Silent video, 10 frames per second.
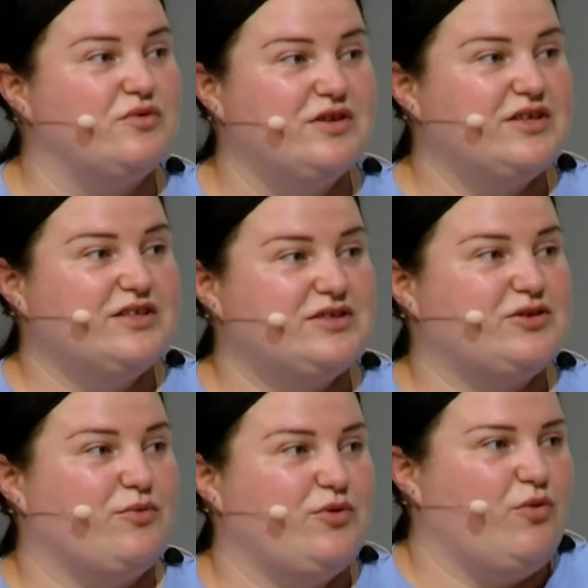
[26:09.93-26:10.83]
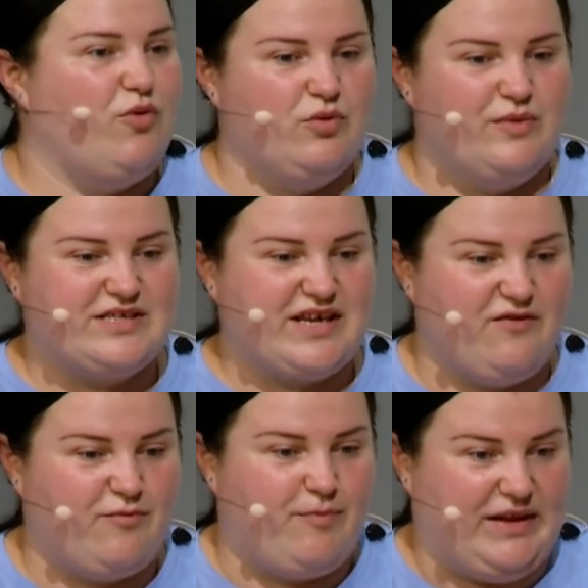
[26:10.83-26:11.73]
Yeah. So you always
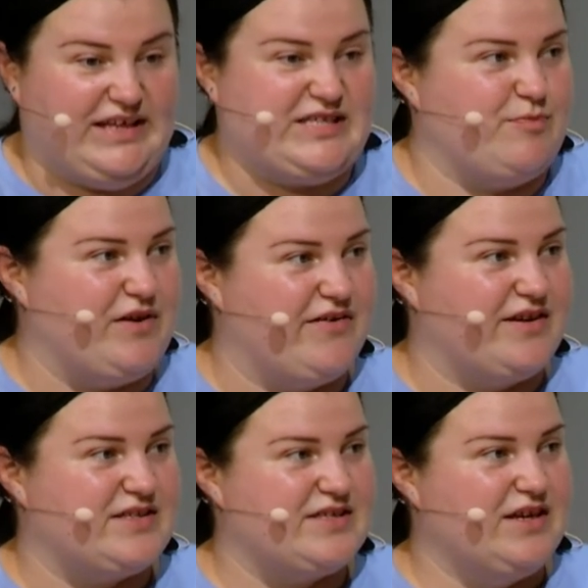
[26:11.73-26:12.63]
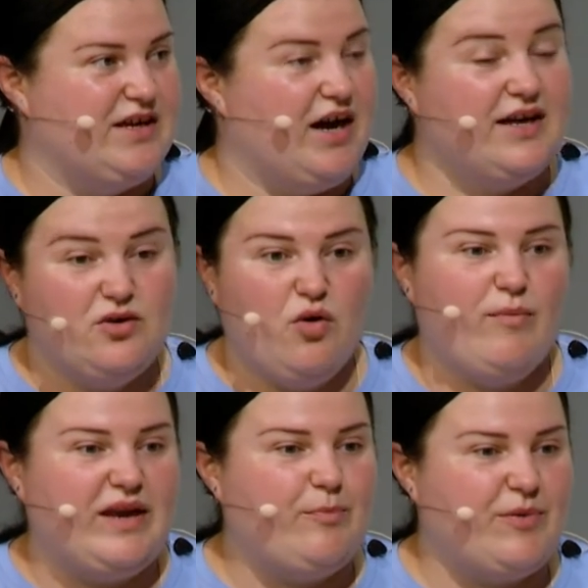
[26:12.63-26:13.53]
have bad experience. I
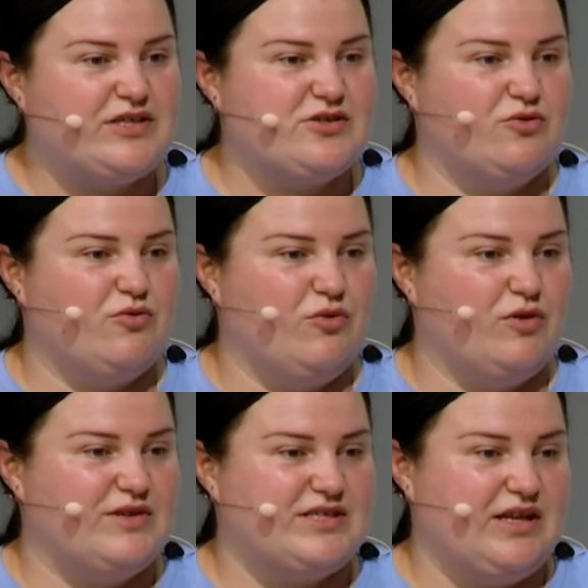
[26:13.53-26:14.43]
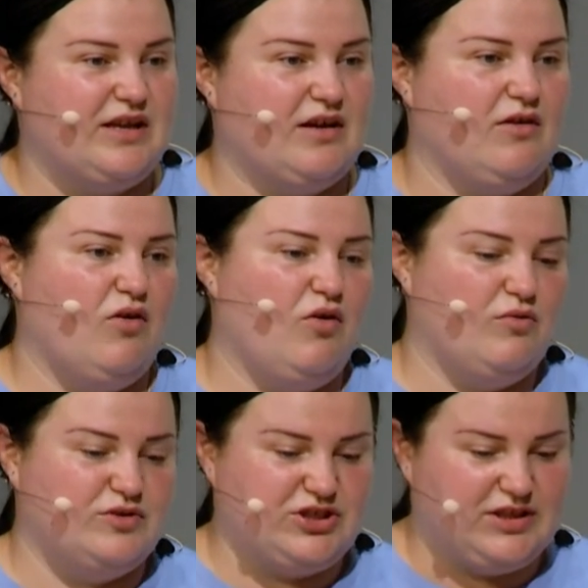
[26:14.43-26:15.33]
know many person who always say like,
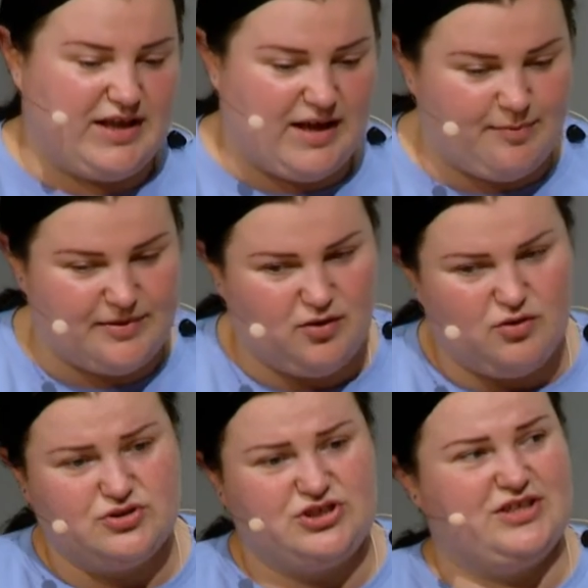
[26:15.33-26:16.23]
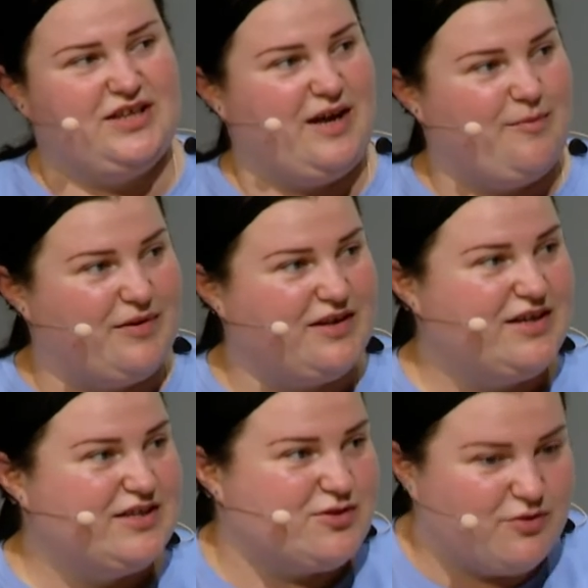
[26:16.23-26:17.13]
oh shit happened, oh shit happened.
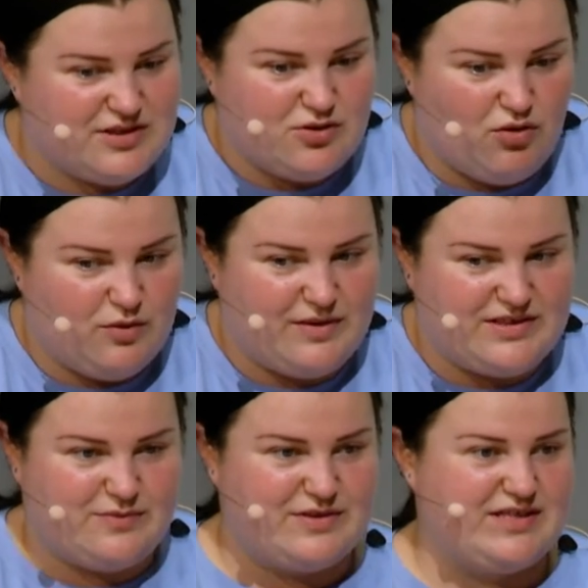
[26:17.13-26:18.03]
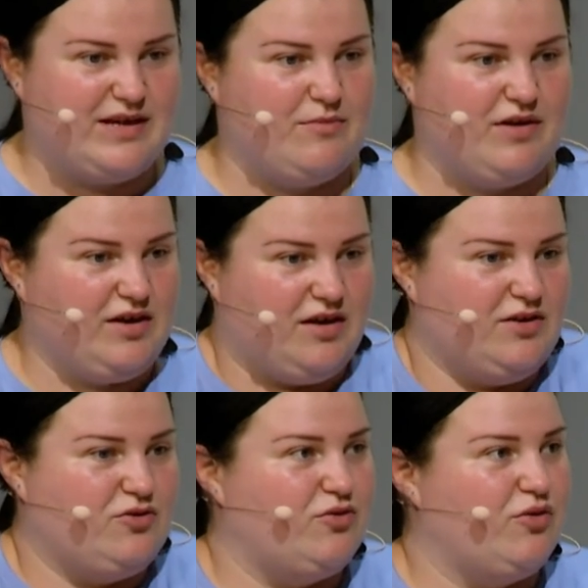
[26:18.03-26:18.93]
So it's always with them. I
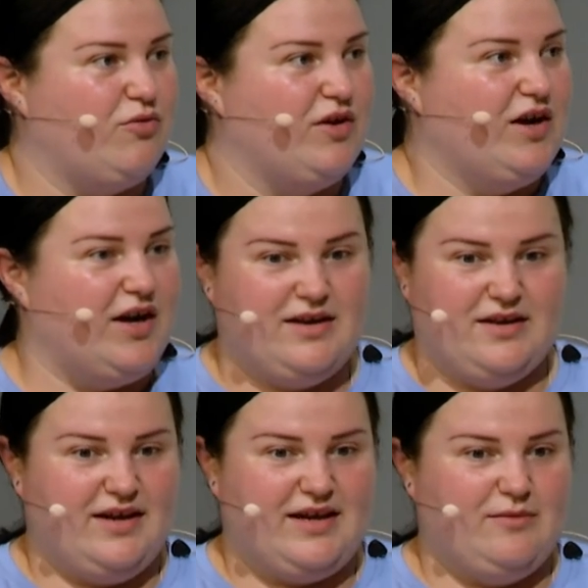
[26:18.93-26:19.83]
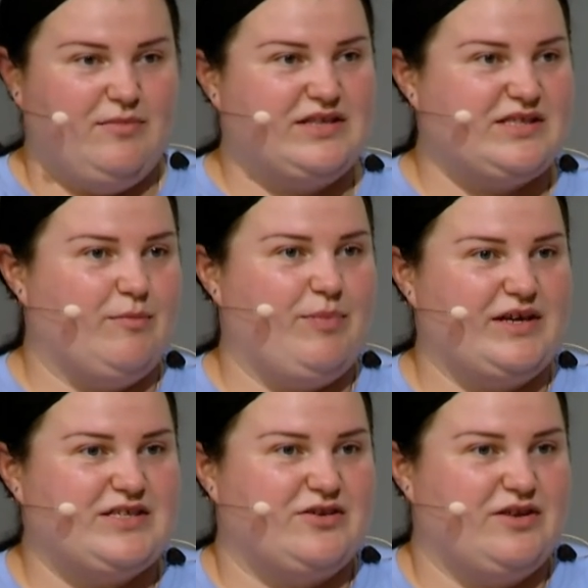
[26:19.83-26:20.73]
I don't know. I I can meet some
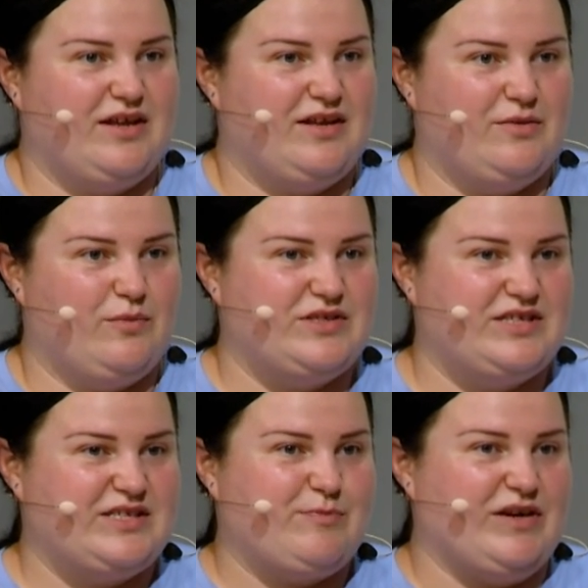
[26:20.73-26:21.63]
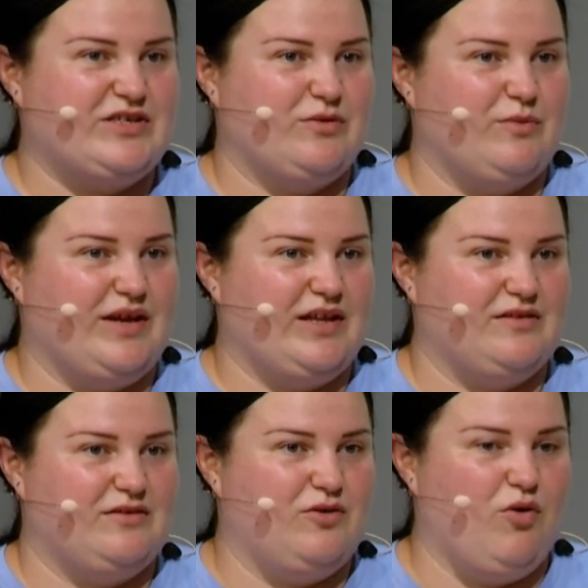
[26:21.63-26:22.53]
person and with this person we
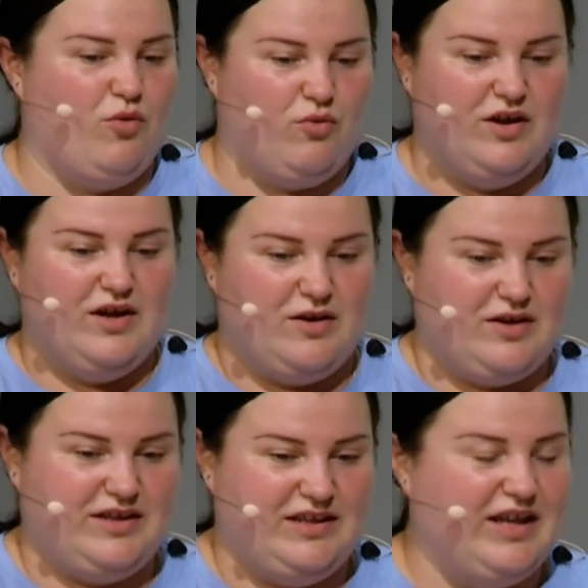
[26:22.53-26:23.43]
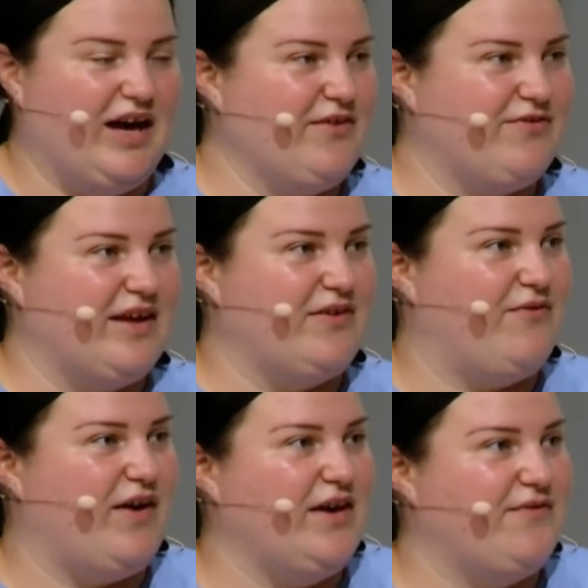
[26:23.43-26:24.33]
can go in life like
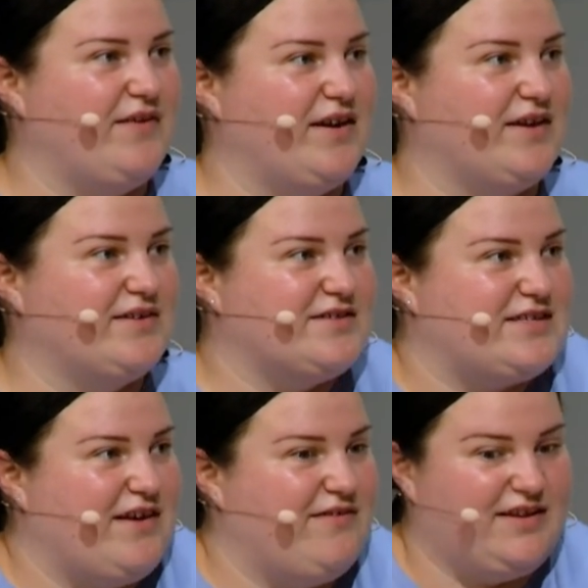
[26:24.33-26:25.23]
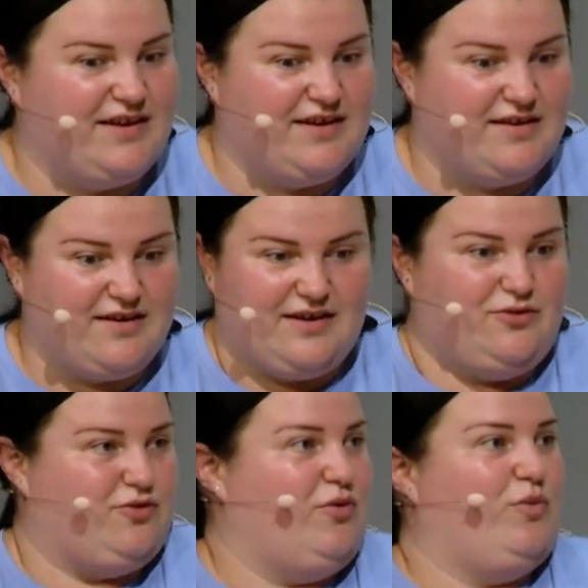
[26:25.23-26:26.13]
five years, seven years,
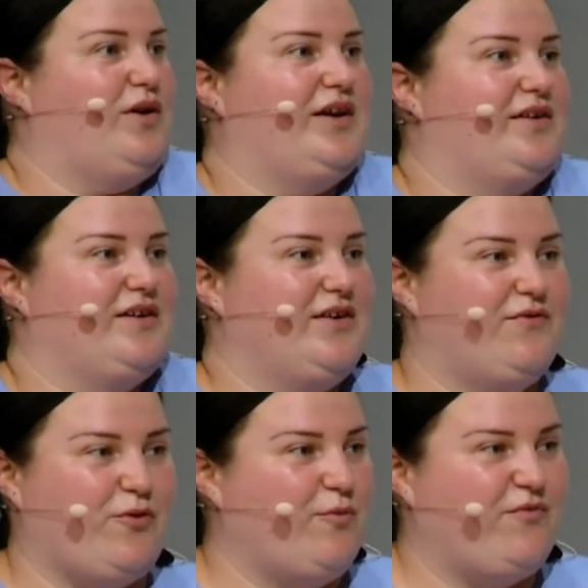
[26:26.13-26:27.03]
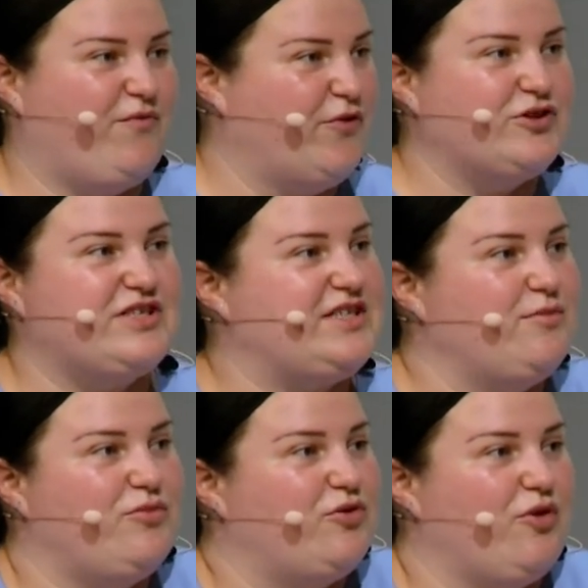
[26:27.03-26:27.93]
I don't know why, from first
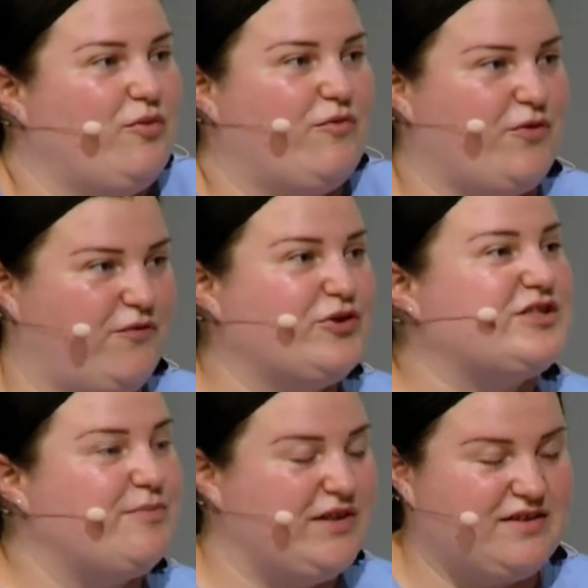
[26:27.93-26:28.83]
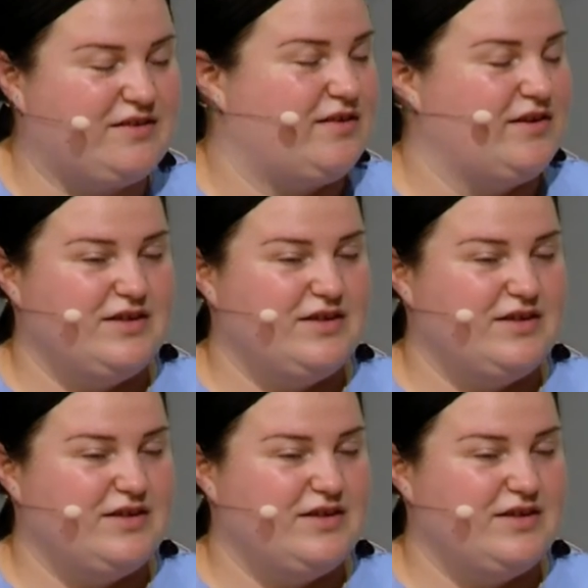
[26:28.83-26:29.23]
team, you know, yeah. first meet.